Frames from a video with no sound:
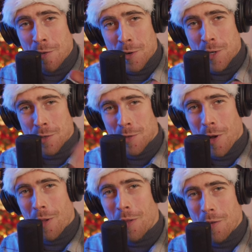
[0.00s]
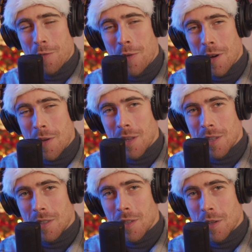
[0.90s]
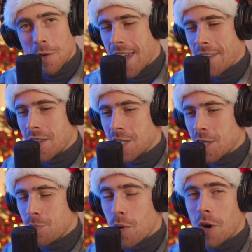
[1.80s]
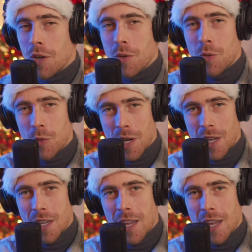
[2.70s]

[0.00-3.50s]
First of all, and this is part 3,